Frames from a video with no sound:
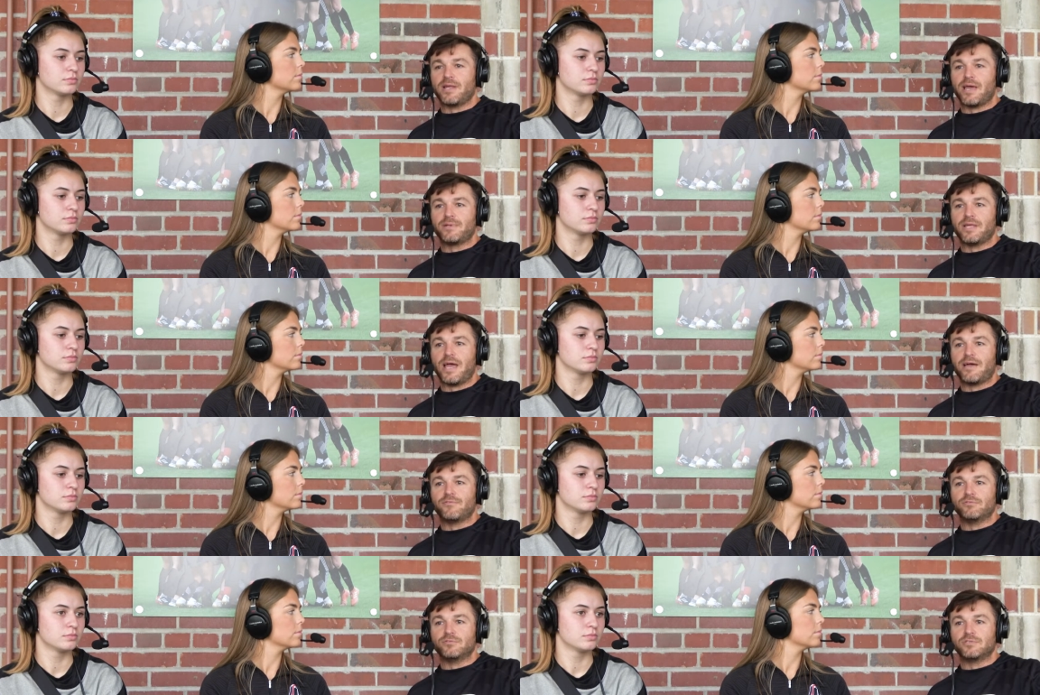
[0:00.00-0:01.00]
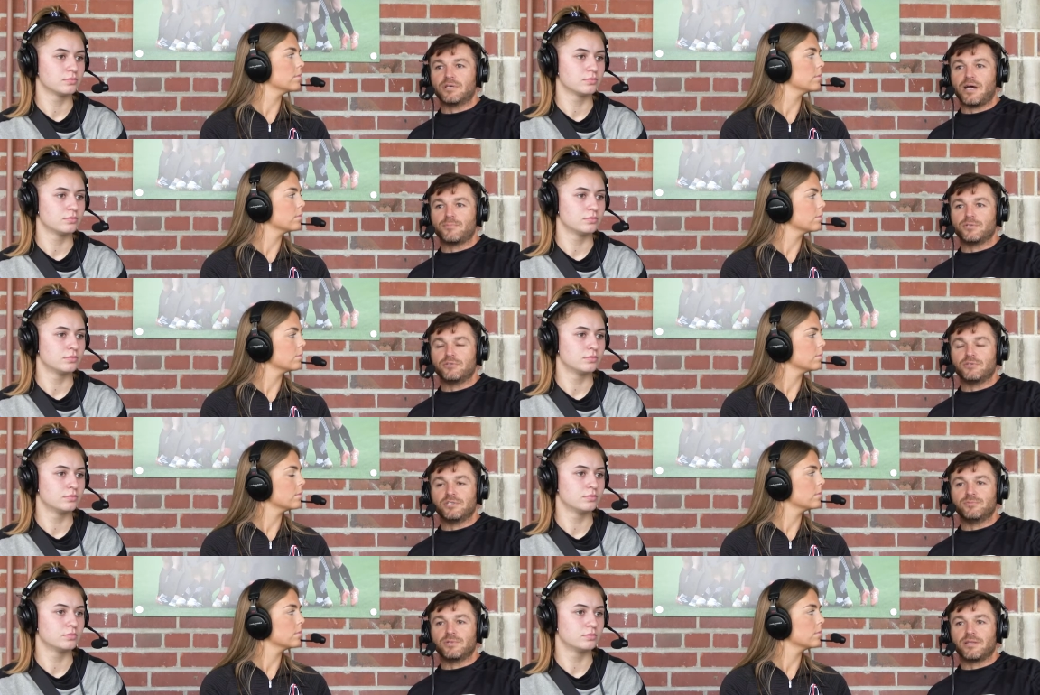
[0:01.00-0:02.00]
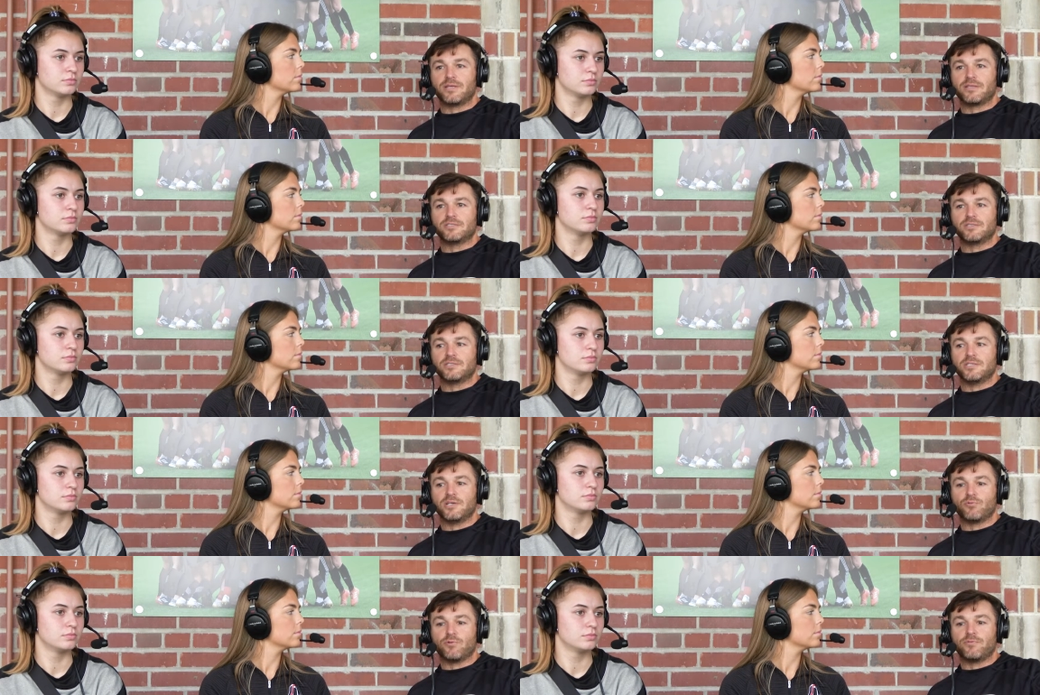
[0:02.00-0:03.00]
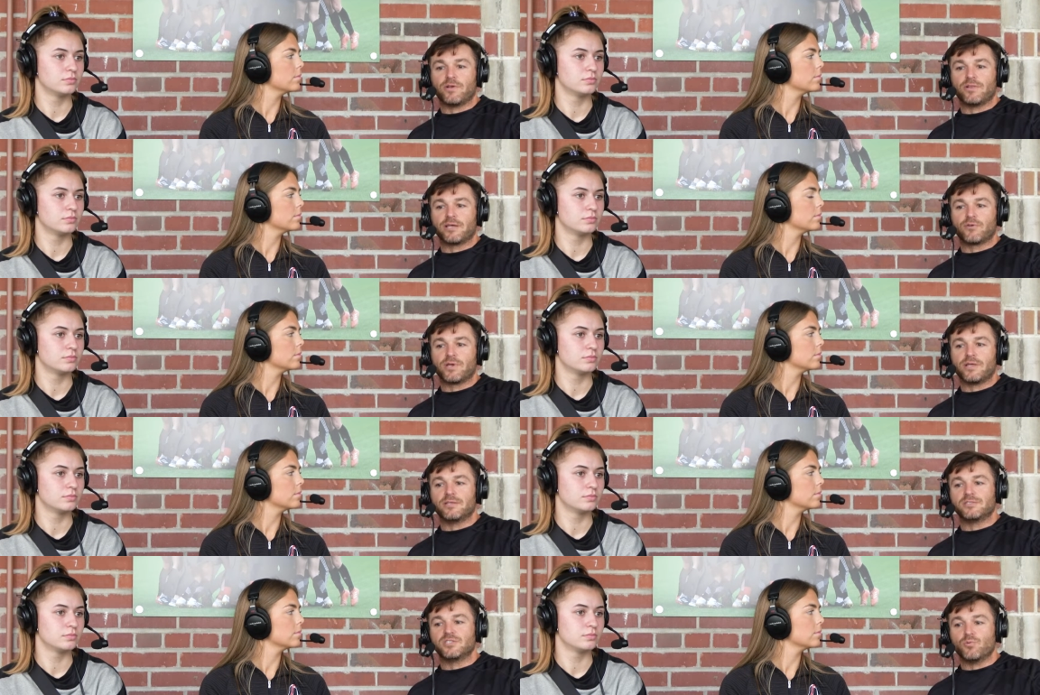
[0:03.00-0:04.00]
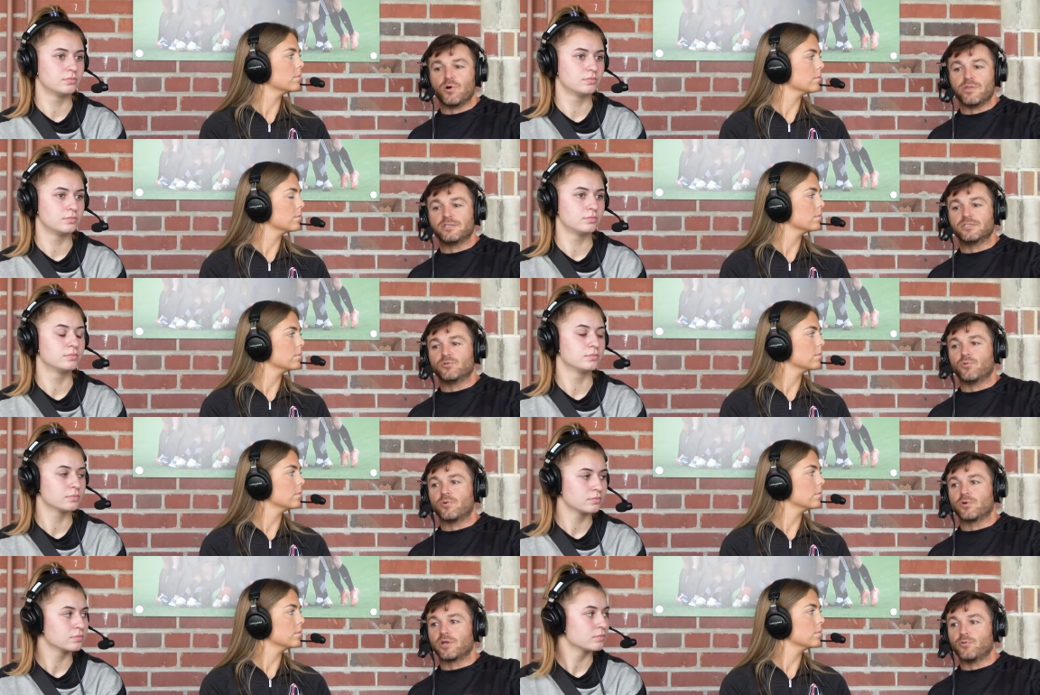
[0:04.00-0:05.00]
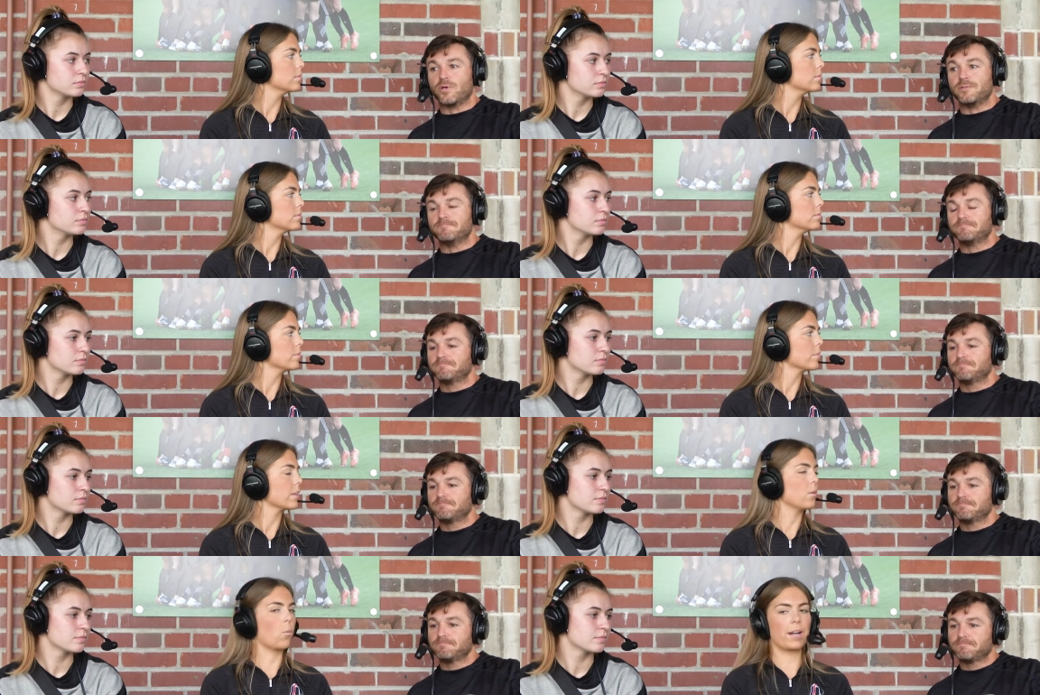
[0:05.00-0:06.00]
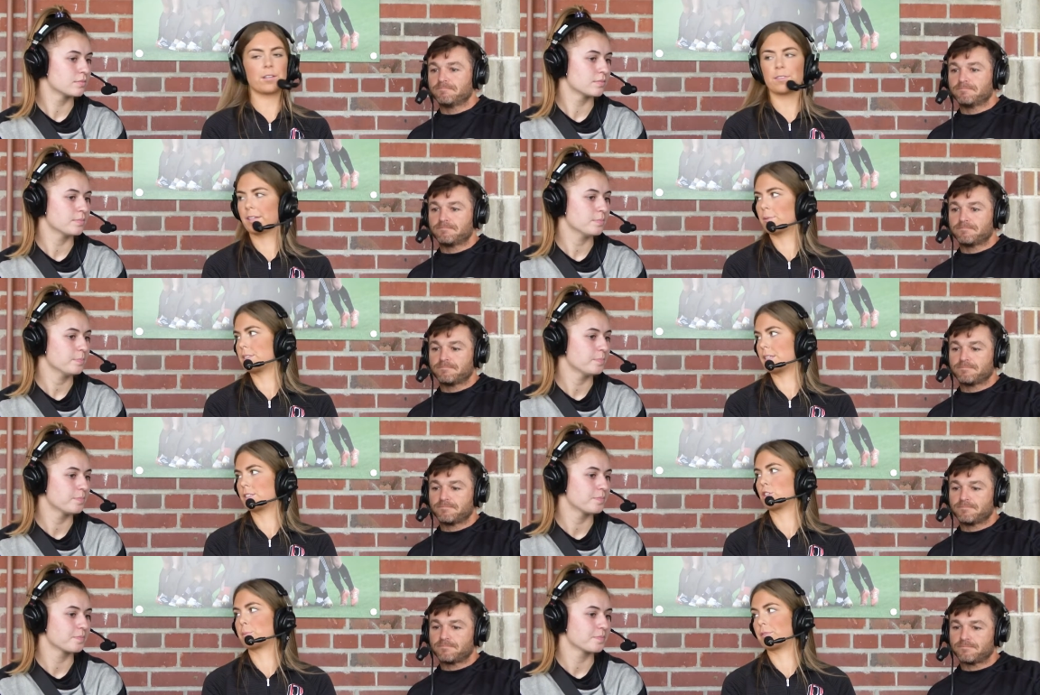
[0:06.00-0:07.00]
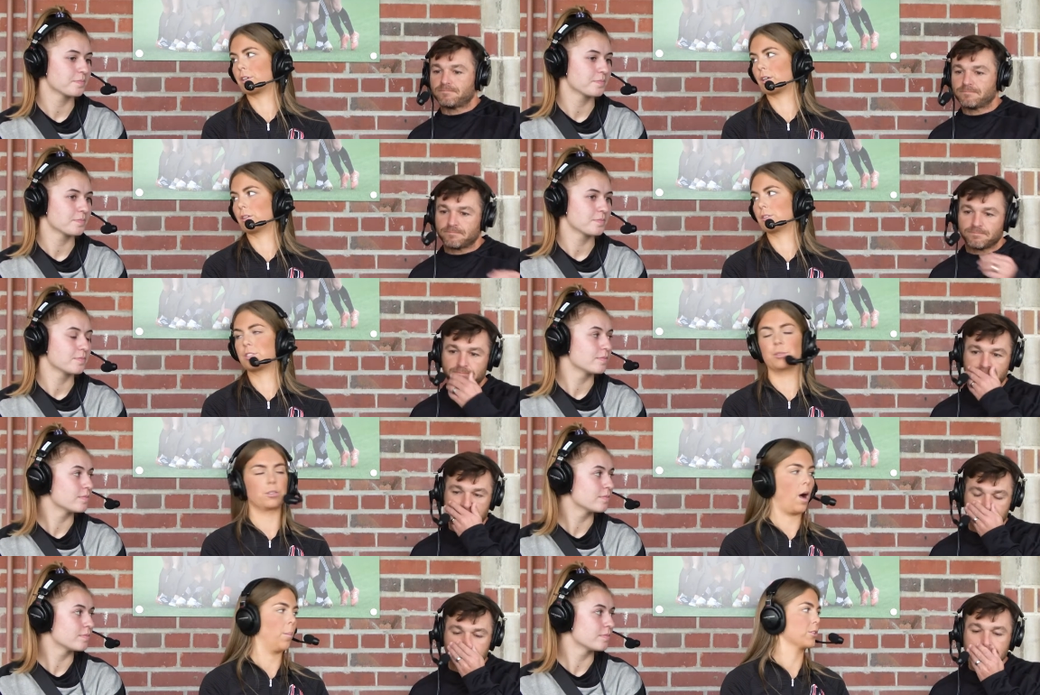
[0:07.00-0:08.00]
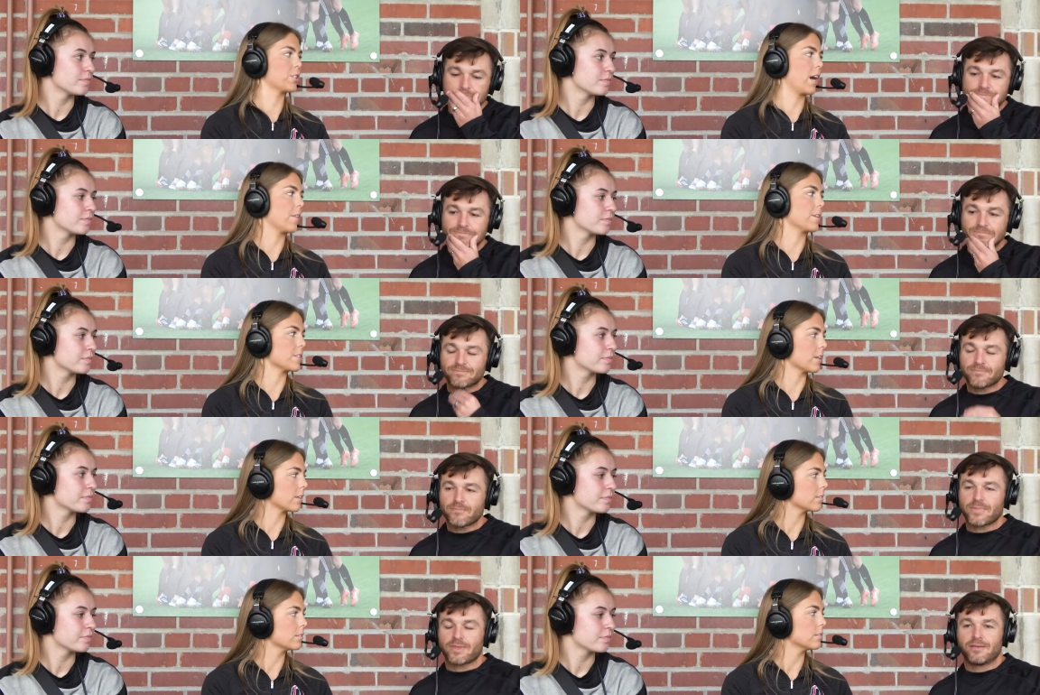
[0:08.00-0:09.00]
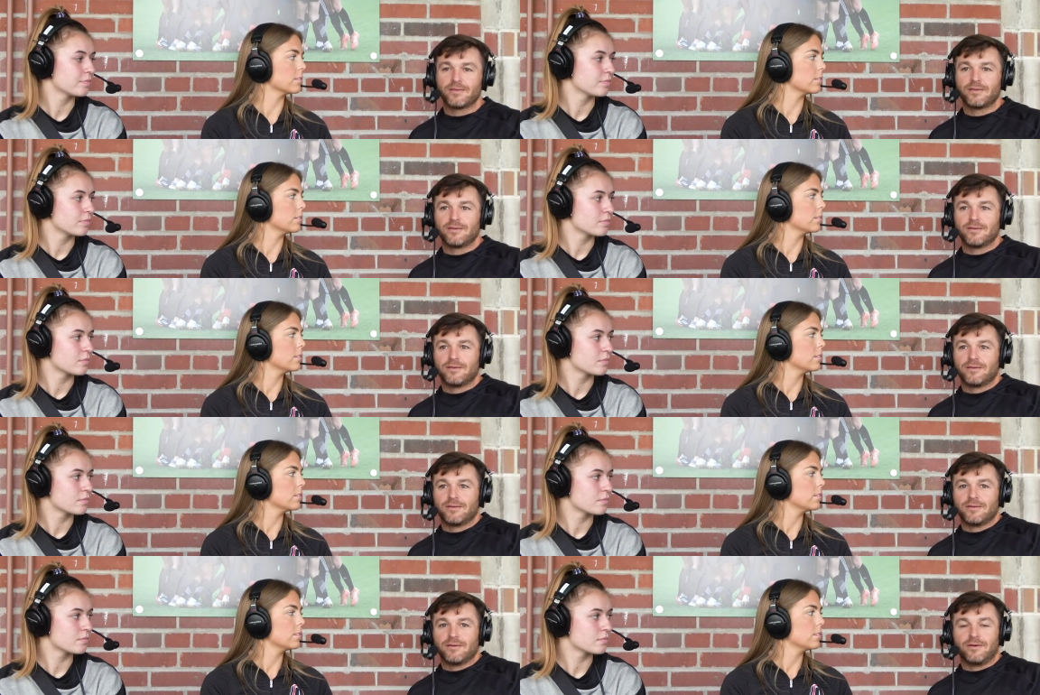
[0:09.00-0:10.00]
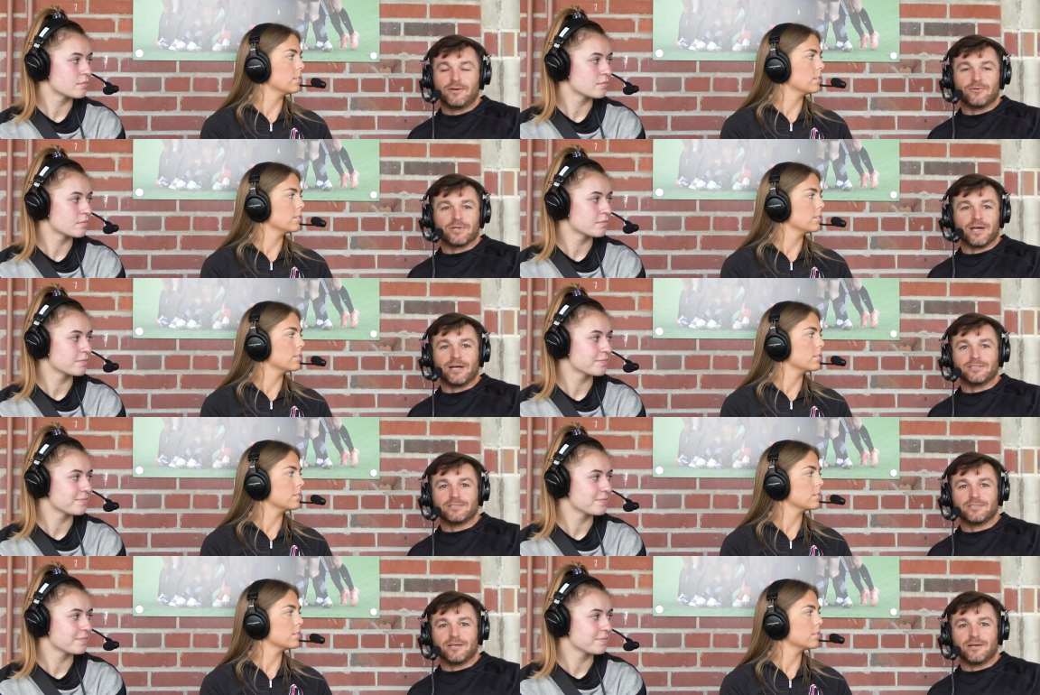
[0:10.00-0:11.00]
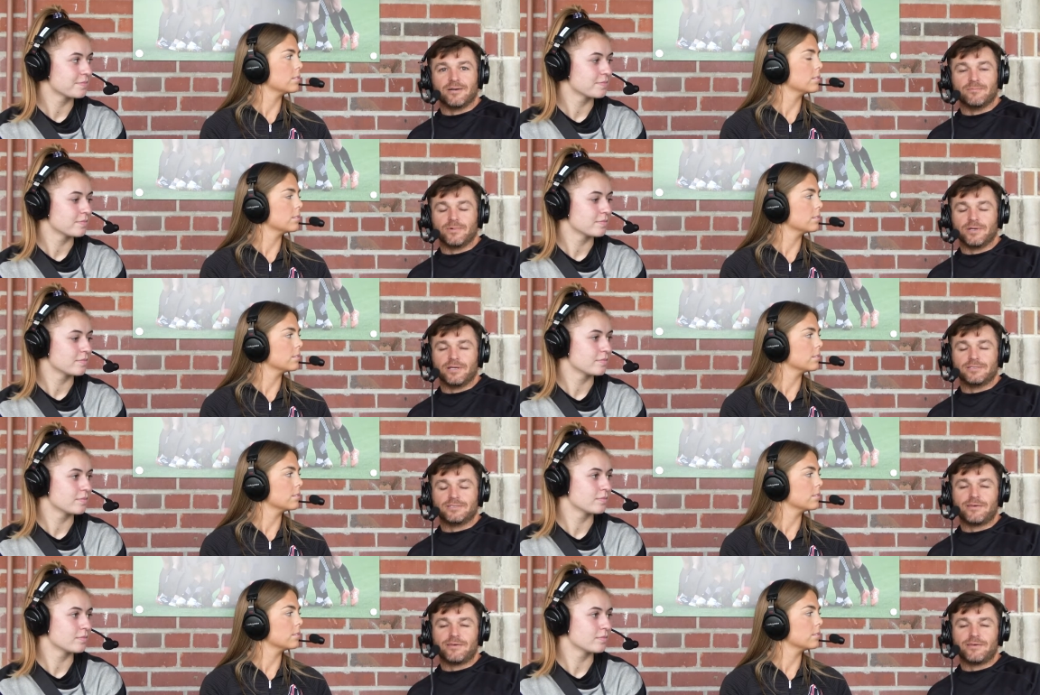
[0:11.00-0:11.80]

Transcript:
Speaker 1: and happy to have those opportunities. But I think this is the year where we felt like, okay, this is the one we're going to win.
Speaker 2: Why do you think it was this group of girls to accomplish that this year?
Speaker 1: Oh gosh, it's